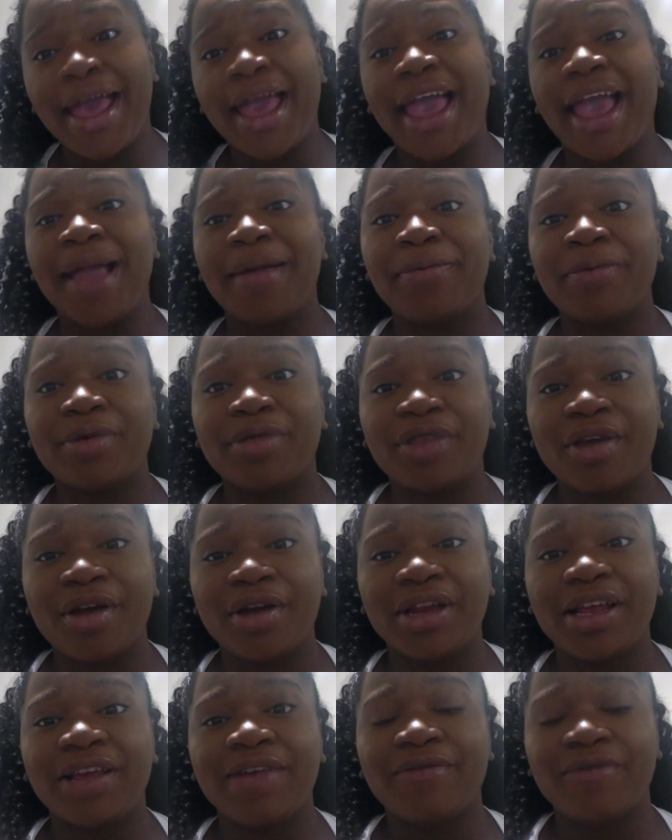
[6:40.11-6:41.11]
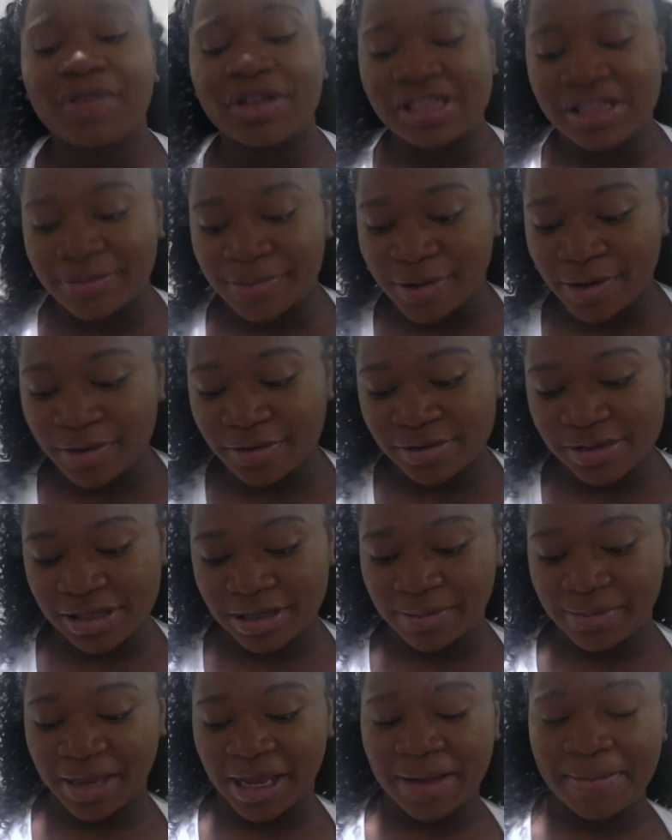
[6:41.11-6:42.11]
April thirtieth was supposed
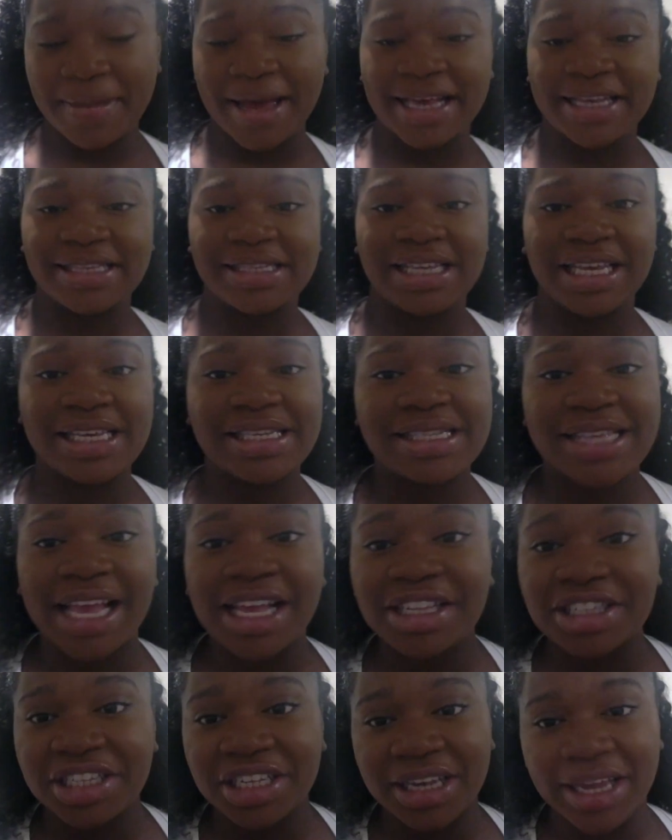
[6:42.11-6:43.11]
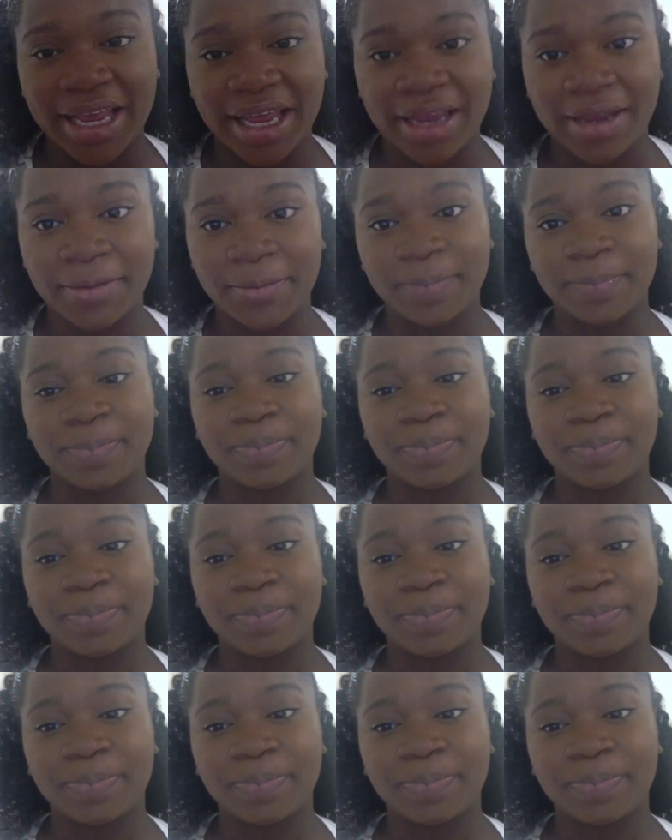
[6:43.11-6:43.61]
to be my C-section day.